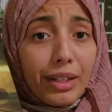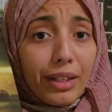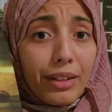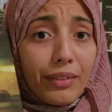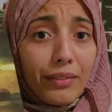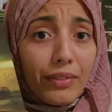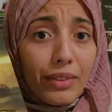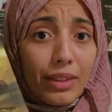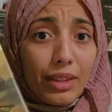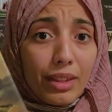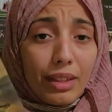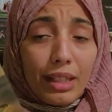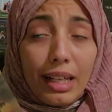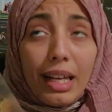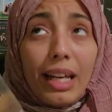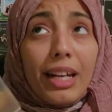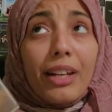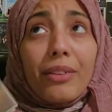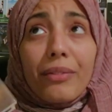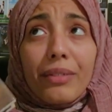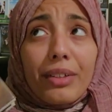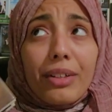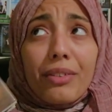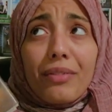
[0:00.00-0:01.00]
of,
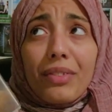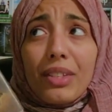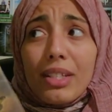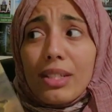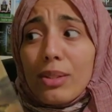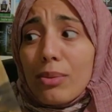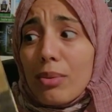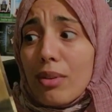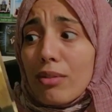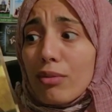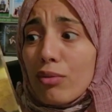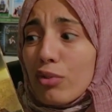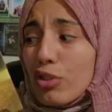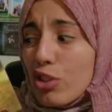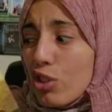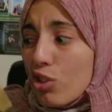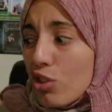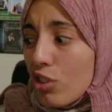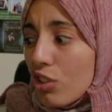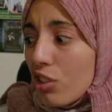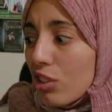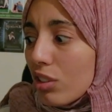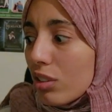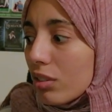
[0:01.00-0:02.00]
getting rid of this one for
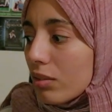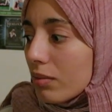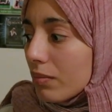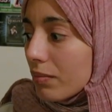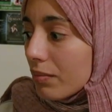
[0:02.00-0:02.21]
sure.